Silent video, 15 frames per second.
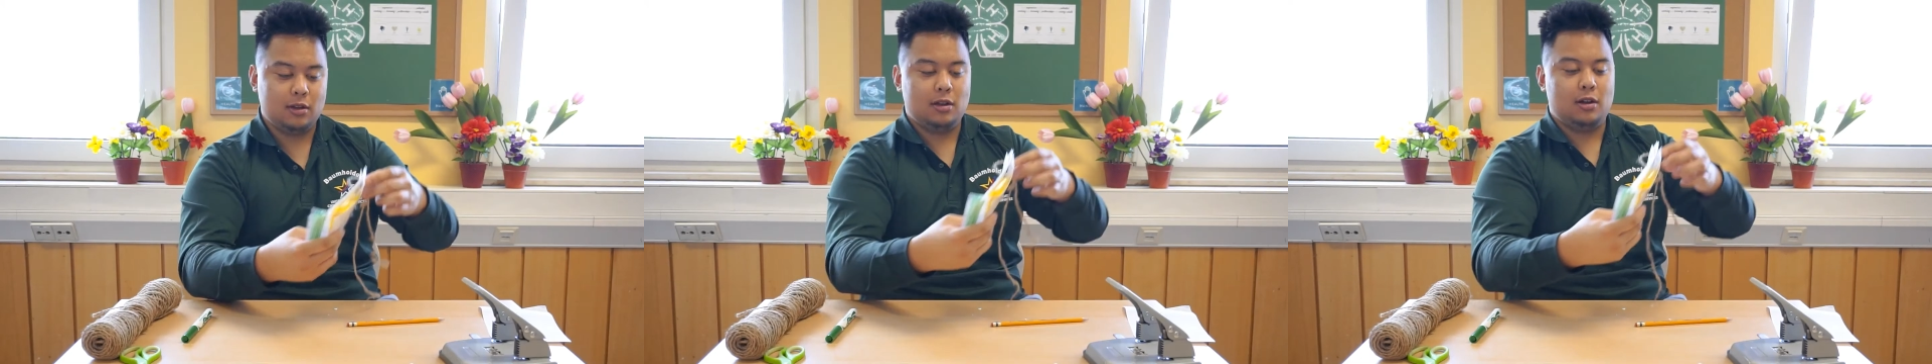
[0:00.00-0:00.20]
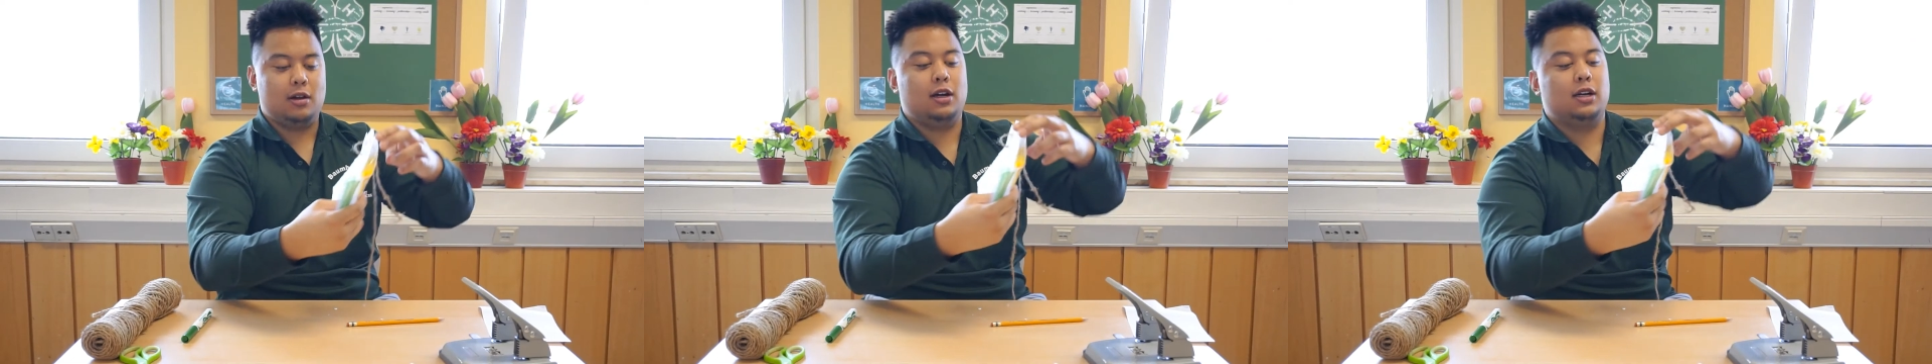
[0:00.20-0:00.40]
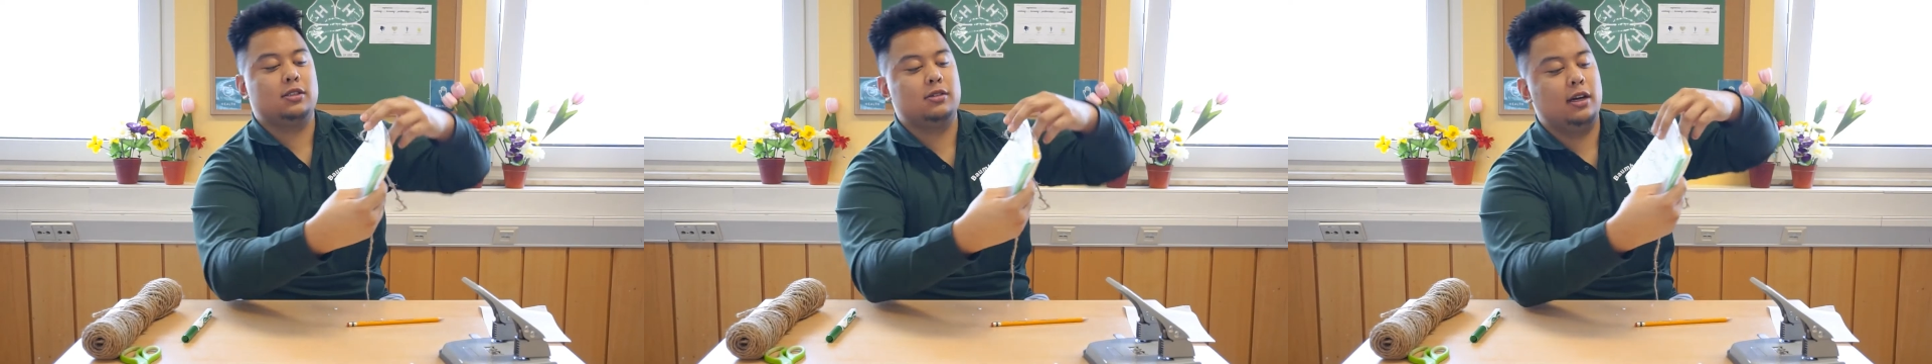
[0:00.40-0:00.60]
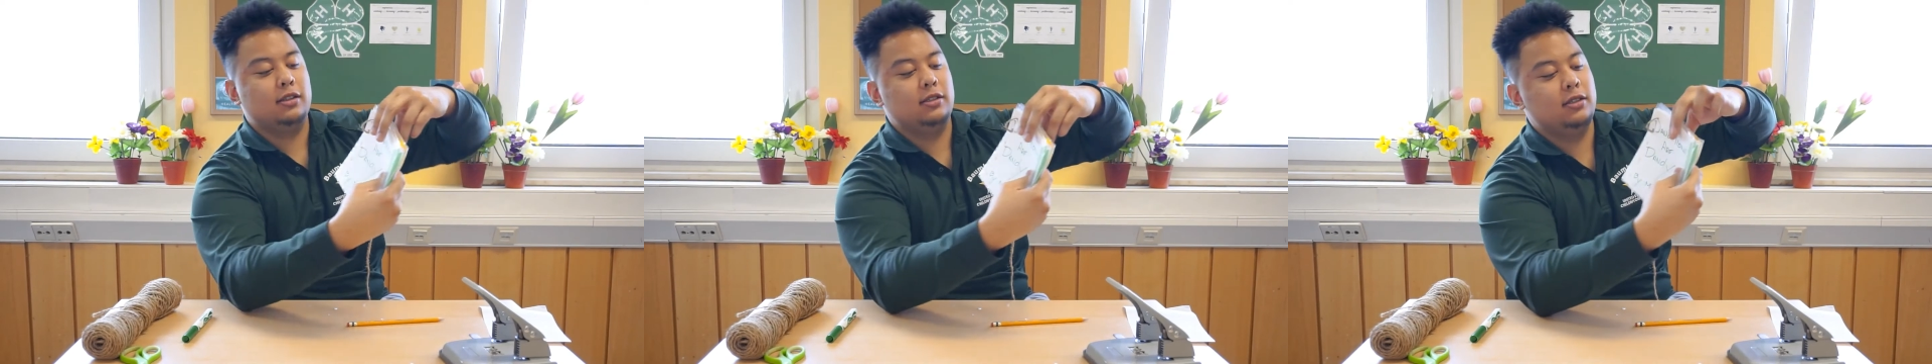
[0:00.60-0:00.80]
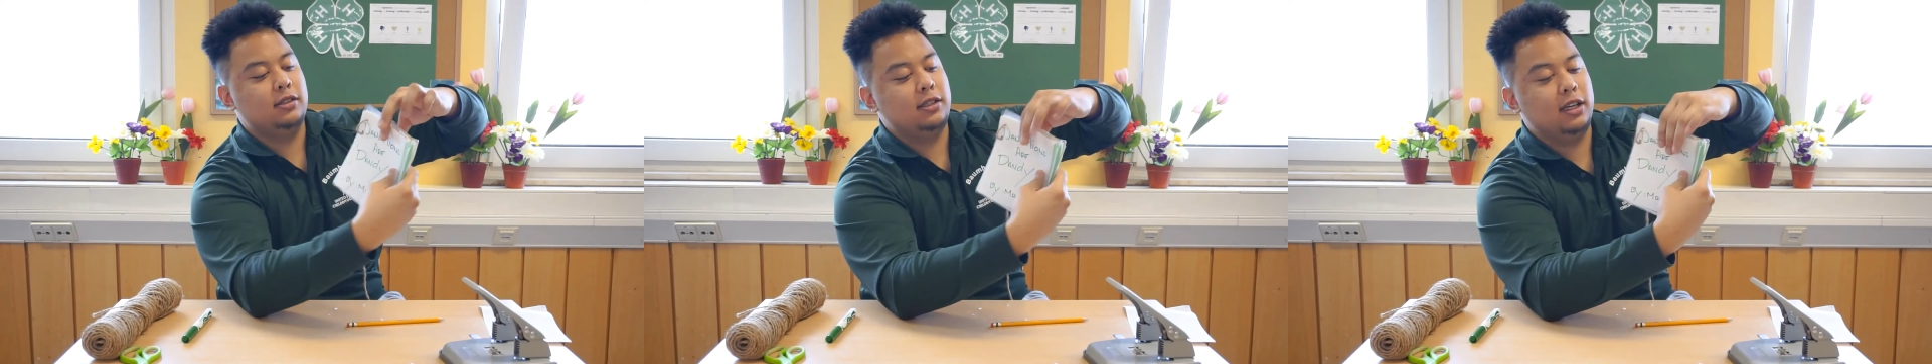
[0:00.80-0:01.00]
Alright, so as
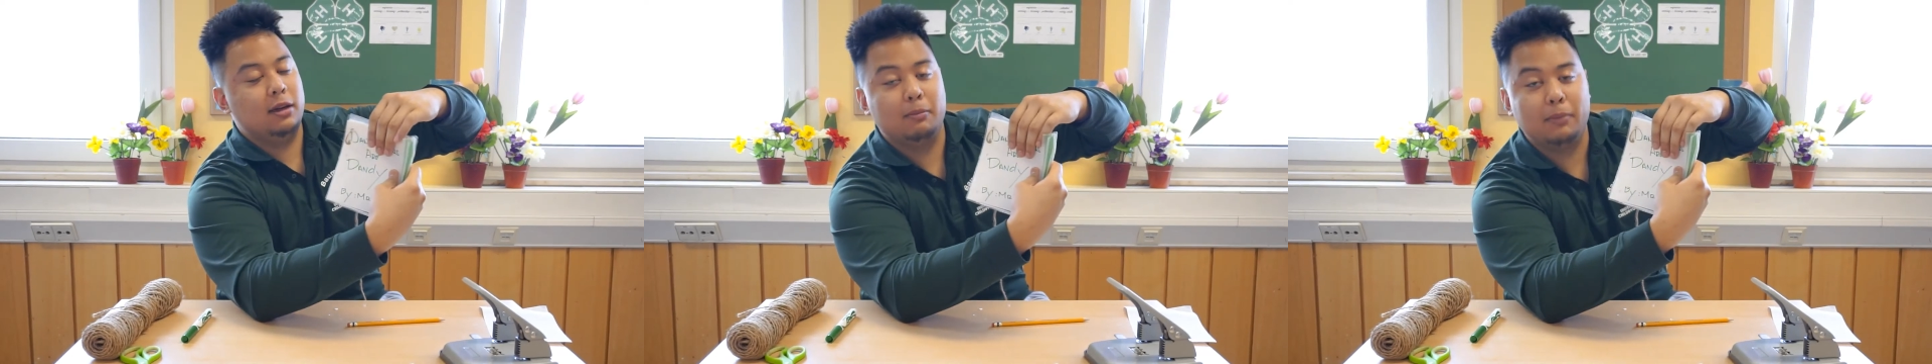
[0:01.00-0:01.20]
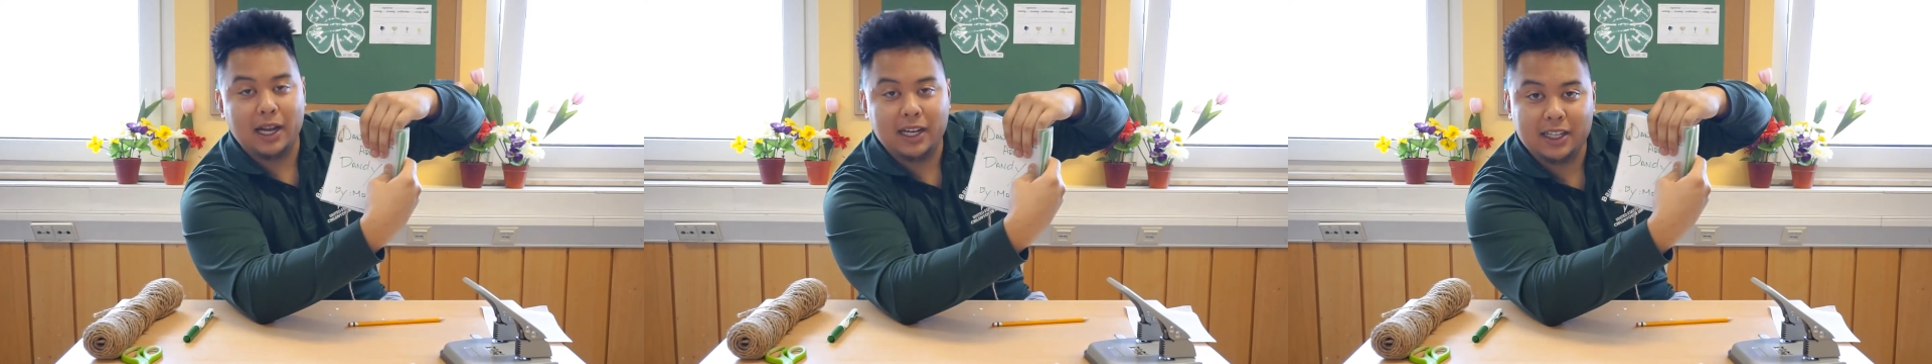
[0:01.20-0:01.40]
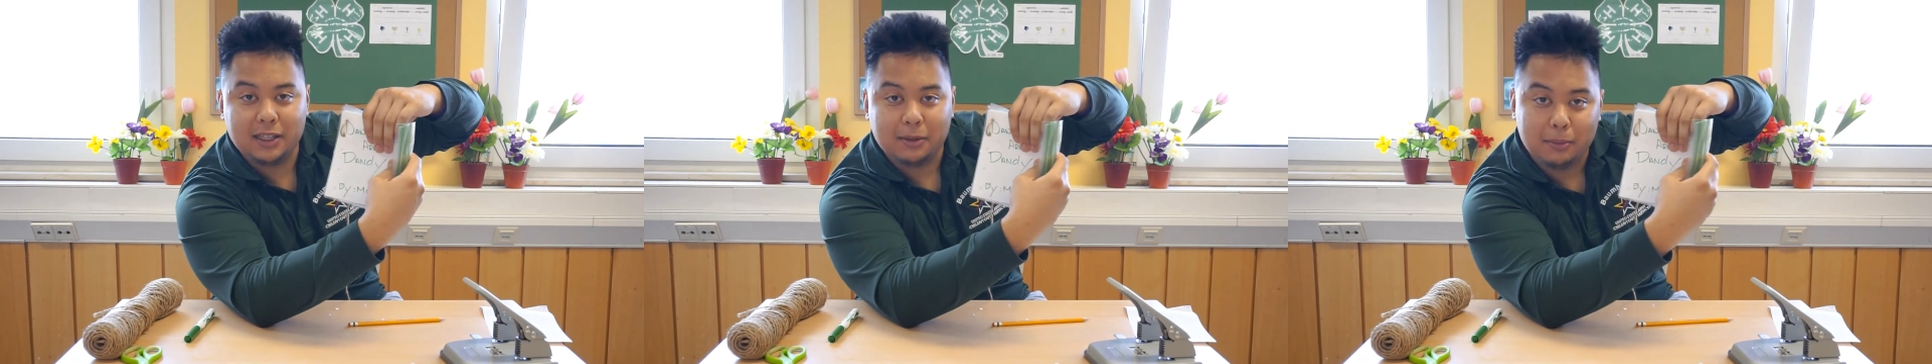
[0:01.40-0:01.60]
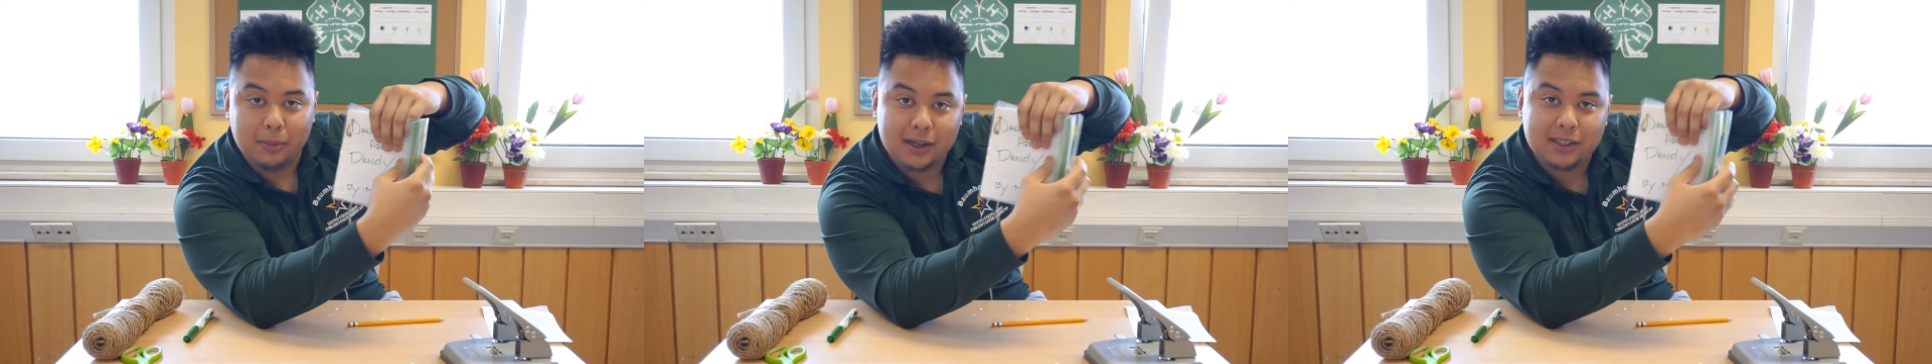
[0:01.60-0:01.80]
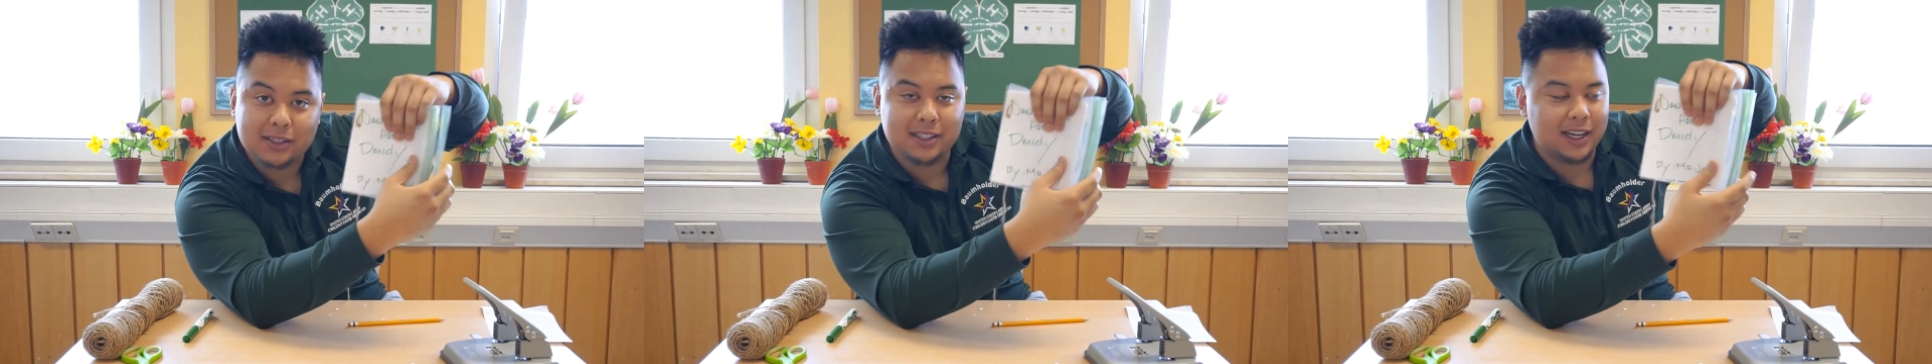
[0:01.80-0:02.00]
you see, I'm binding the
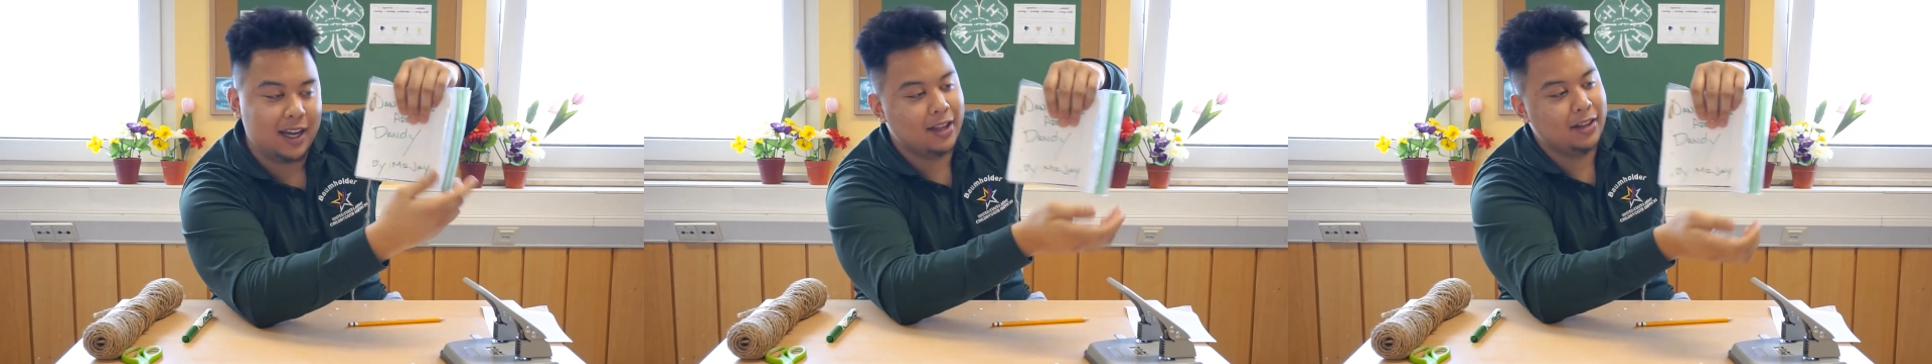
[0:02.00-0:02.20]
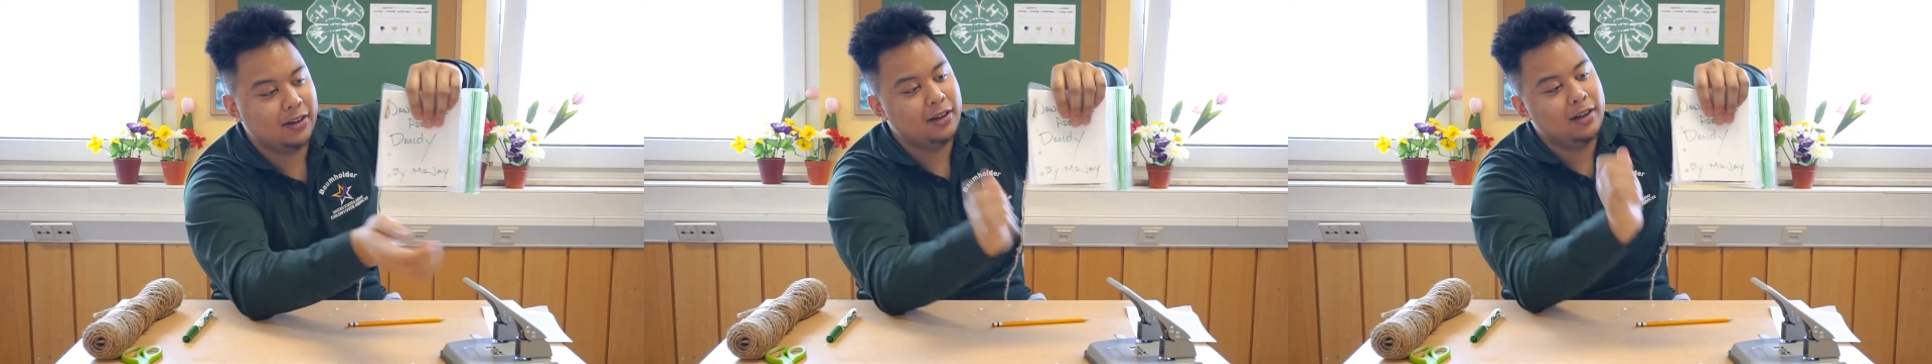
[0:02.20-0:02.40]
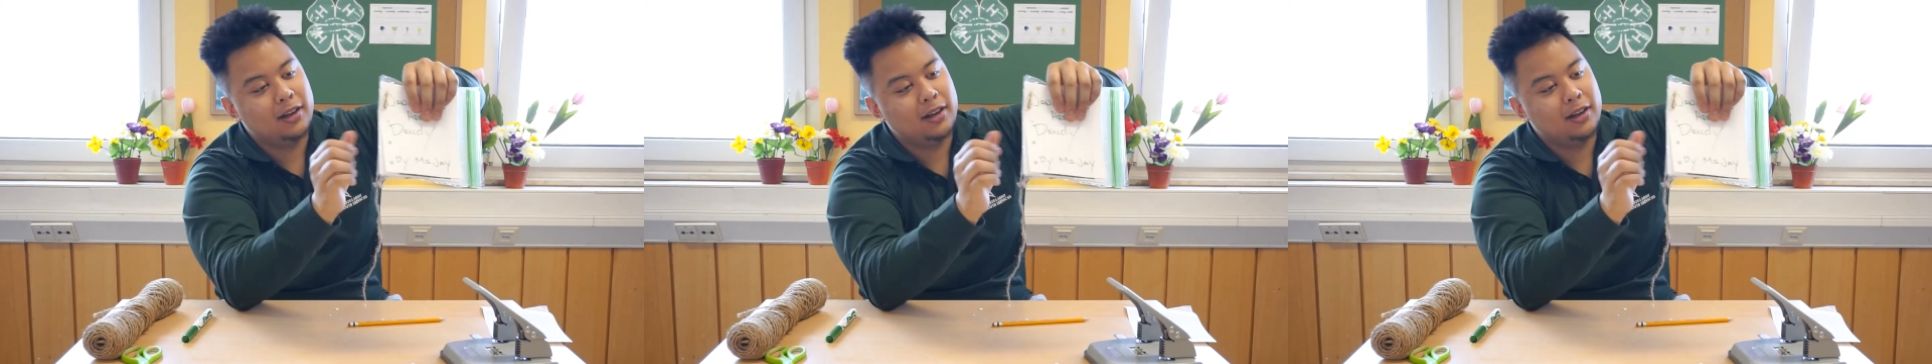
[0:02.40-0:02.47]
books together.